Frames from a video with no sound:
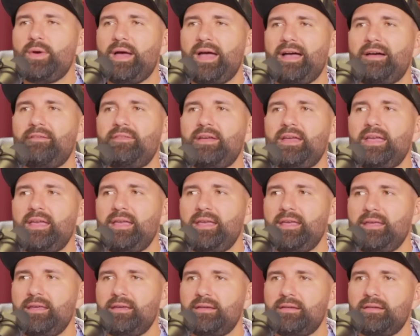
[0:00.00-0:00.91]
have
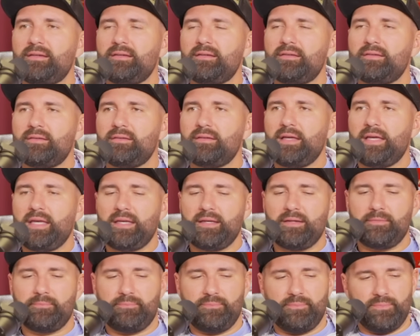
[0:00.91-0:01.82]
a
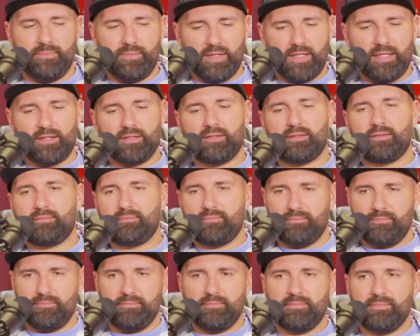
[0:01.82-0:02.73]
a um, like a
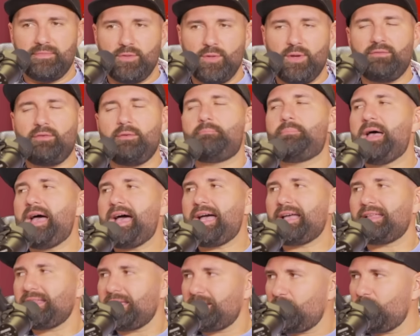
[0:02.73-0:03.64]
you have a
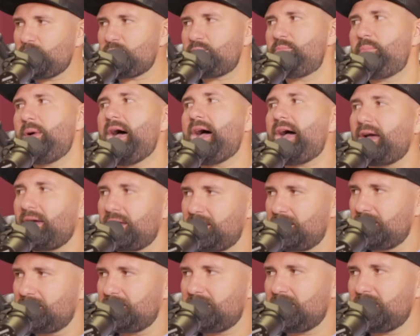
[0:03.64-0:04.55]
bag that goes
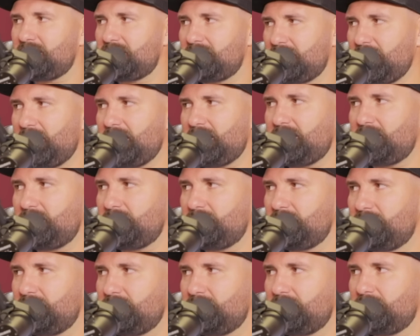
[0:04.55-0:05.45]
back to the
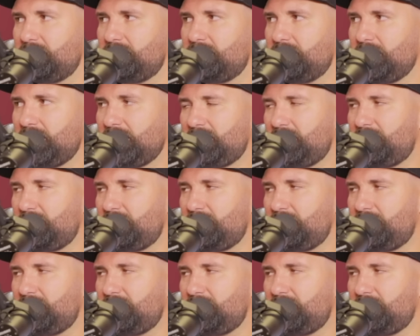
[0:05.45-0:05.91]
stadium. Yeah. Like,